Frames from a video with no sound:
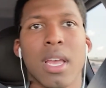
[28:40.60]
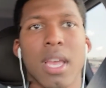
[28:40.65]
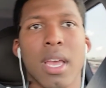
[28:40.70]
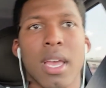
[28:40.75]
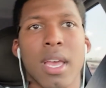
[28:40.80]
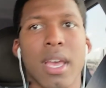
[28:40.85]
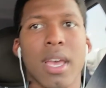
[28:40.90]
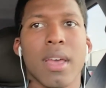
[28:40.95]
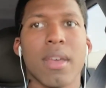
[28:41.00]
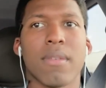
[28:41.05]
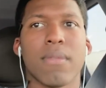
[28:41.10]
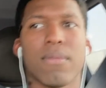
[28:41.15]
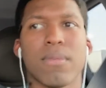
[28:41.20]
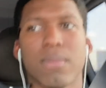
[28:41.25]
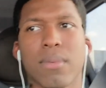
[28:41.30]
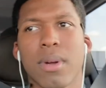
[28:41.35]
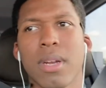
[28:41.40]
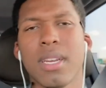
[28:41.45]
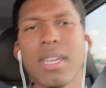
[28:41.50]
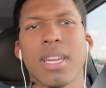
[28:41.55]
And
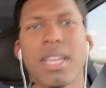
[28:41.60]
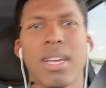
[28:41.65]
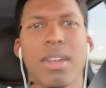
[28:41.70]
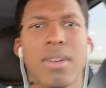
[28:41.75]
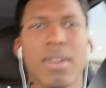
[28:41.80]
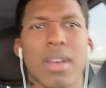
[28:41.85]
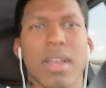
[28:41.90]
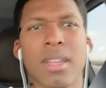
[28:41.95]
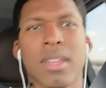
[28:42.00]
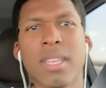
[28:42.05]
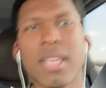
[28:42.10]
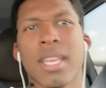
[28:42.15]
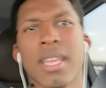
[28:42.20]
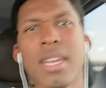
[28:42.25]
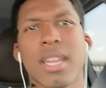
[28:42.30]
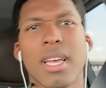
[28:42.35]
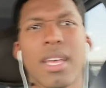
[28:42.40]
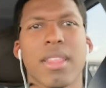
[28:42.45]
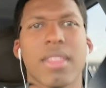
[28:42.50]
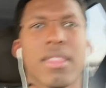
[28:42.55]
right now I
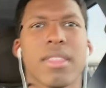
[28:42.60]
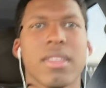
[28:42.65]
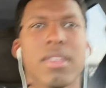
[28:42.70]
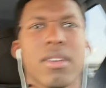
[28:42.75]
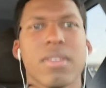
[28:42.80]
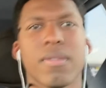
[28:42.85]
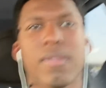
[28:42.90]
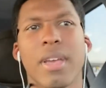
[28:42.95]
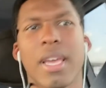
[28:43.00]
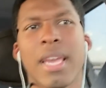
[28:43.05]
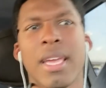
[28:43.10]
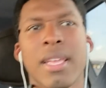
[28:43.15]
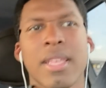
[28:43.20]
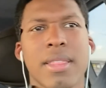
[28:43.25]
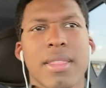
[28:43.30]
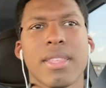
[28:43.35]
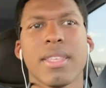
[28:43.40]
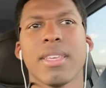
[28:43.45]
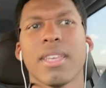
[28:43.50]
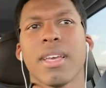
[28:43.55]
cannot think of
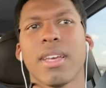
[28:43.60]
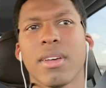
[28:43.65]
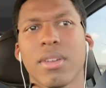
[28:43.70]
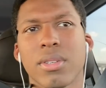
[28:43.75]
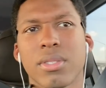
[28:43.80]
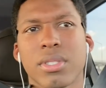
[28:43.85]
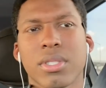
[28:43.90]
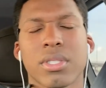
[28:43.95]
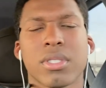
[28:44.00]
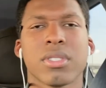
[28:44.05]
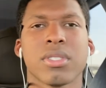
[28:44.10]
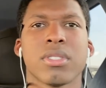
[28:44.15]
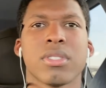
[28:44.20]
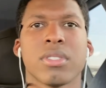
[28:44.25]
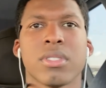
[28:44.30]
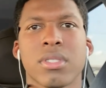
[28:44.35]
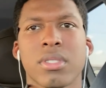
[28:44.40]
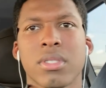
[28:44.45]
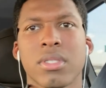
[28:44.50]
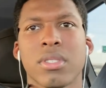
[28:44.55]
anything else
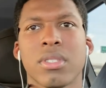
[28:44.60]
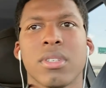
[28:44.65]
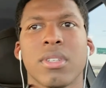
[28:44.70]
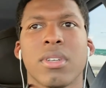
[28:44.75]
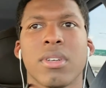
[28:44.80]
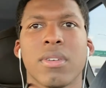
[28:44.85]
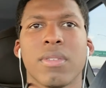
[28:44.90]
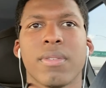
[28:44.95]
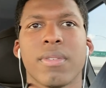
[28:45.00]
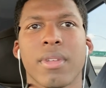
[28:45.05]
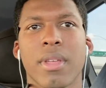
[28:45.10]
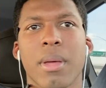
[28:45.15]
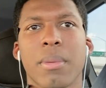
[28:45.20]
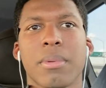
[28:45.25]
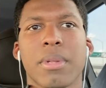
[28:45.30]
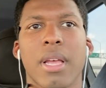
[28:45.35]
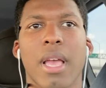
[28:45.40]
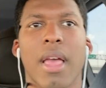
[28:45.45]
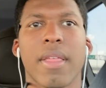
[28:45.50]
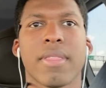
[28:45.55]
for the
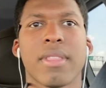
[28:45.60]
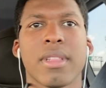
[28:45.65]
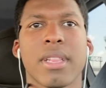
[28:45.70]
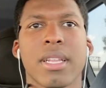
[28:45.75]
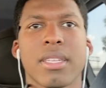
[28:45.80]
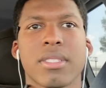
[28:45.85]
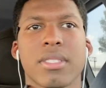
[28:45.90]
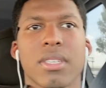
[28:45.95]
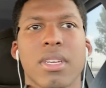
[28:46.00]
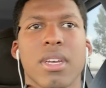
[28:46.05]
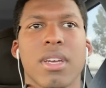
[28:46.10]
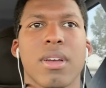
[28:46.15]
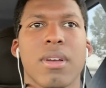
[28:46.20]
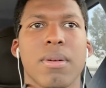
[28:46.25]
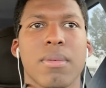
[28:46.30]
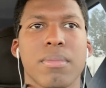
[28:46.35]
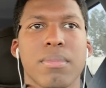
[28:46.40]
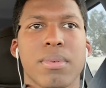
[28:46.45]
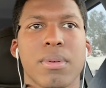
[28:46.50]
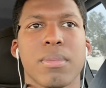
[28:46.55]
update. I think that's
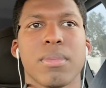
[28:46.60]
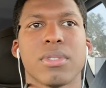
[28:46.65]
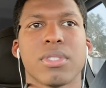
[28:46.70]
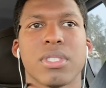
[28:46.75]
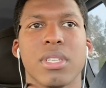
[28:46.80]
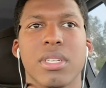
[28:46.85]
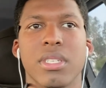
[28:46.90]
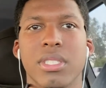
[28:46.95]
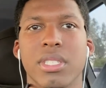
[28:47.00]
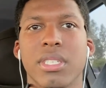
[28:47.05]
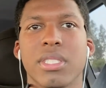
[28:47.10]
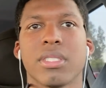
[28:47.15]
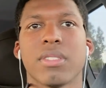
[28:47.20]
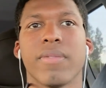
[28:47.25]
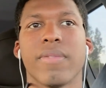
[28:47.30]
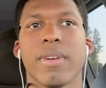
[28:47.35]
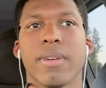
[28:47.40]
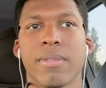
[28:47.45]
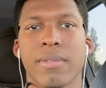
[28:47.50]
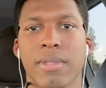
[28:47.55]
pretty much the gist
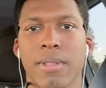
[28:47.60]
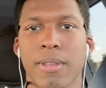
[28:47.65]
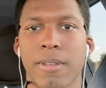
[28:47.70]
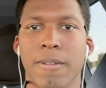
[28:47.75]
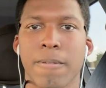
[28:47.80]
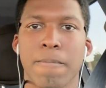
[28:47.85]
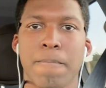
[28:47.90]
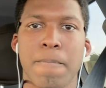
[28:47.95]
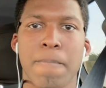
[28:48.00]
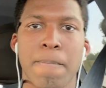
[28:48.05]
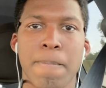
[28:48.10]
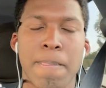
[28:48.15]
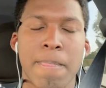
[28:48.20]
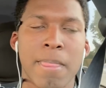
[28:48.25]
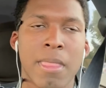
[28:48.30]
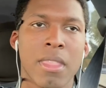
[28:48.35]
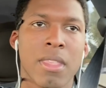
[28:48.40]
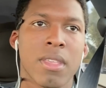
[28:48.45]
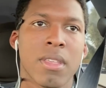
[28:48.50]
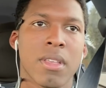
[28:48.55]
of everything.
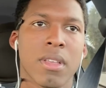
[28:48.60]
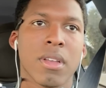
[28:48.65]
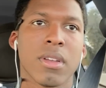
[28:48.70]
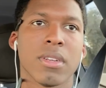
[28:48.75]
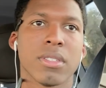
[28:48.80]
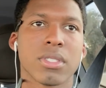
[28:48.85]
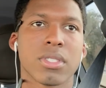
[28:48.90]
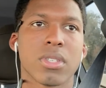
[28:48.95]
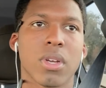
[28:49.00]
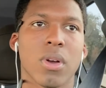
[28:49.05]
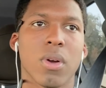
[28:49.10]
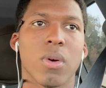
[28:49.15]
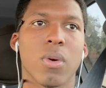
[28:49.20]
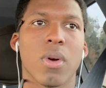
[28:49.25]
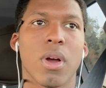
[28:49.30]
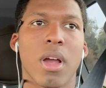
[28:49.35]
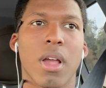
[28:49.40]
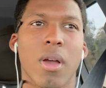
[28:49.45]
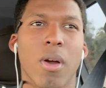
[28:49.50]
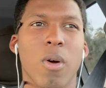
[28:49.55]
So
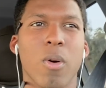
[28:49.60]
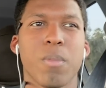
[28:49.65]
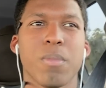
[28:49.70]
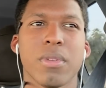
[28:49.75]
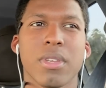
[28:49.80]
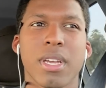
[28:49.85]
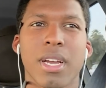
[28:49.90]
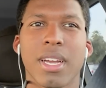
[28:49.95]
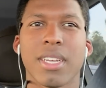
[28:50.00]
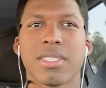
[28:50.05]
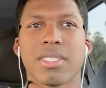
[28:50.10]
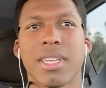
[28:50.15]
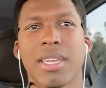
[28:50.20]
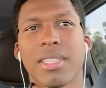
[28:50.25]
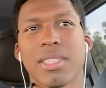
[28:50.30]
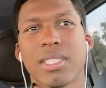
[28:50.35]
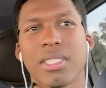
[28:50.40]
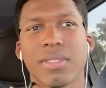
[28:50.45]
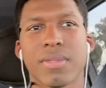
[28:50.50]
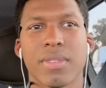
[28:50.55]
I hope you guys like
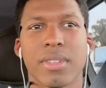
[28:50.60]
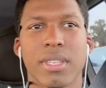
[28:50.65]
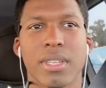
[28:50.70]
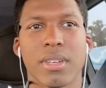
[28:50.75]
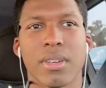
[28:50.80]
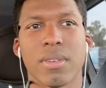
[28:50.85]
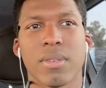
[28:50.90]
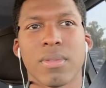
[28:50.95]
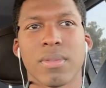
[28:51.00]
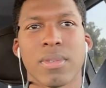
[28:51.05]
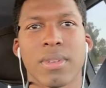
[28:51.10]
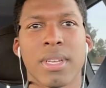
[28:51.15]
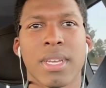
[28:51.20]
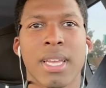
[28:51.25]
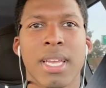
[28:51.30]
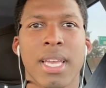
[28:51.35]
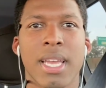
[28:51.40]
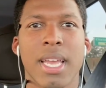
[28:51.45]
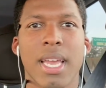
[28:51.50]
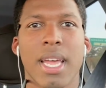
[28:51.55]
this video.
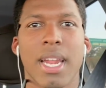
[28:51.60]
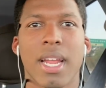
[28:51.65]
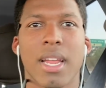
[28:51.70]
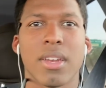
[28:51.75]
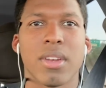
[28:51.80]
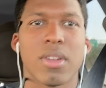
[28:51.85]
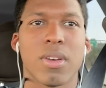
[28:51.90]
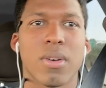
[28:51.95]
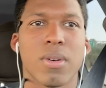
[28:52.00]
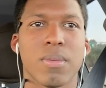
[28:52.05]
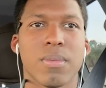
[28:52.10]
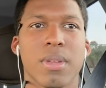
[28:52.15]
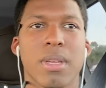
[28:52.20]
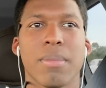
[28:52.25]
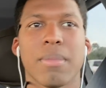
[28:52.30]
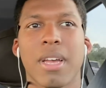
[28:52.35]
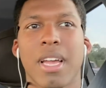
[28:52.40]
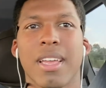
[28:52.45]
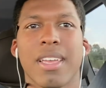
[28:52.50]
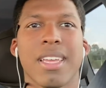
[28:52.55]
And I know
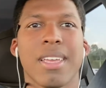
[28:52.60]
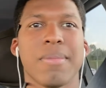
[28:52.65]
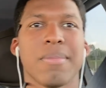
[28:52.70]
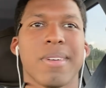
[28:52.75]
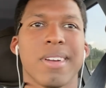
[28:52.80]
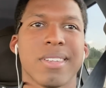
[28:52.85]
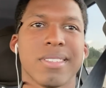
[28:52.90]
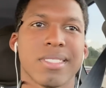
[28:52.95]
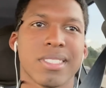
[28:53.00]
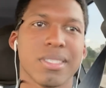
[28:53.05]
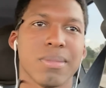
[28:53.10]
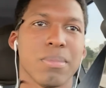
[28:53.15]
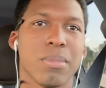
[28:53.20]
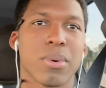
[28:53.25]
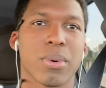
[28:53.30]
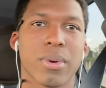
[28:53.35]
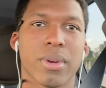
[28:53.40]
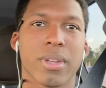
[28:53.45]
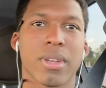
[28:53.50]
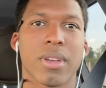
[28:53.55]
it might seem
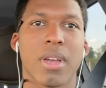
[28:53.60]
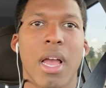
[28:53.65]
boring.